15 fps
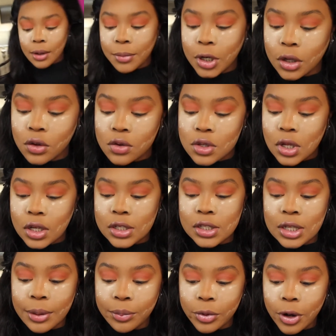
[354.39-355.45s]
I'm gonna use a
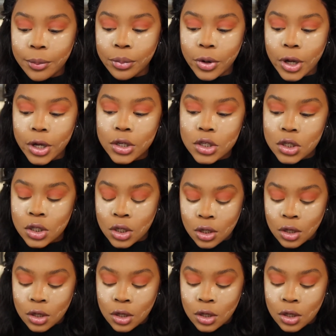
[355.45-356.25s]
separate brush.